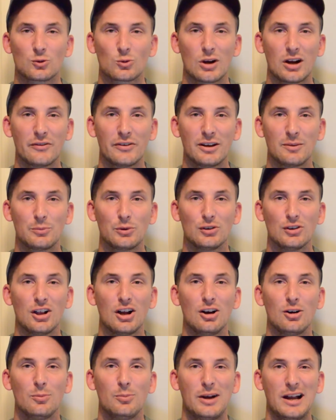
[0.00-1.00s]
Groff had
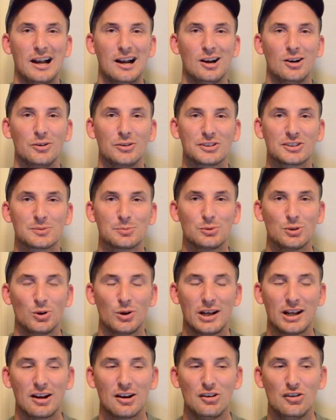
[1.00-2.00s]
Bilal Powell explode
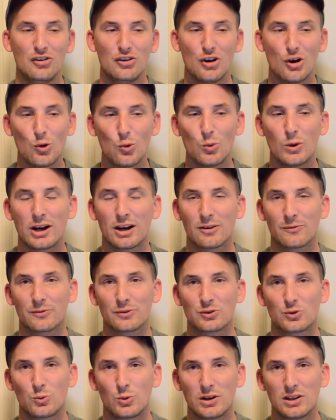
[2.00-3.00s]
out of nowhere for
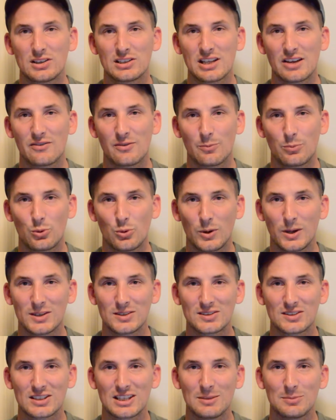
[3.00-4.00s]
27
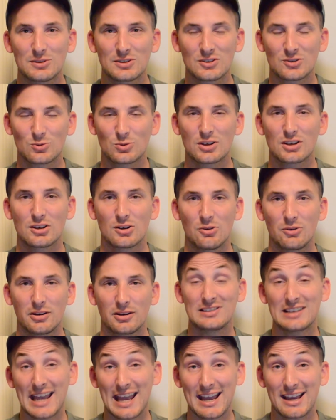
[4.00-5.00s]
points to keep his streak going.
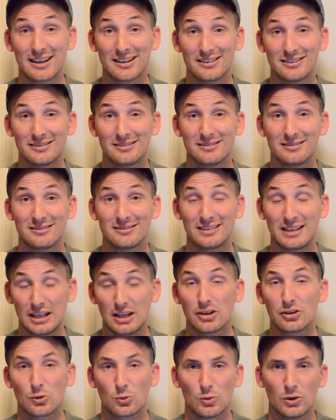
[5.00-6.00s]
Dan,
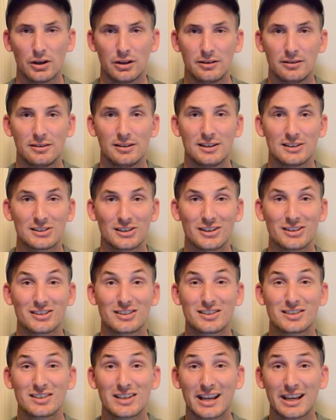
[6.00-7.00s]
the other one, is on his
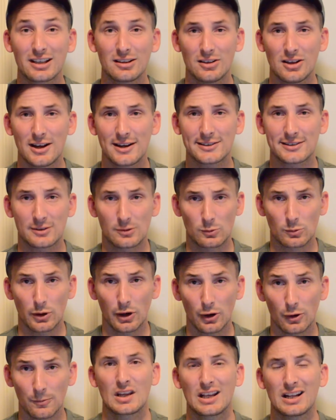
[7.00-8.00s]
second loss in a
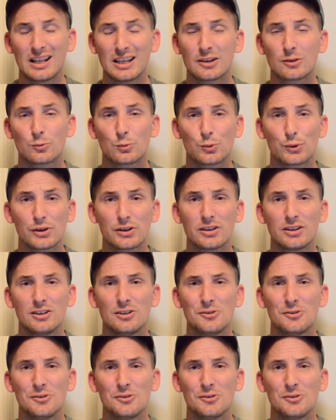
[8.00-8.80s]
row, and he could really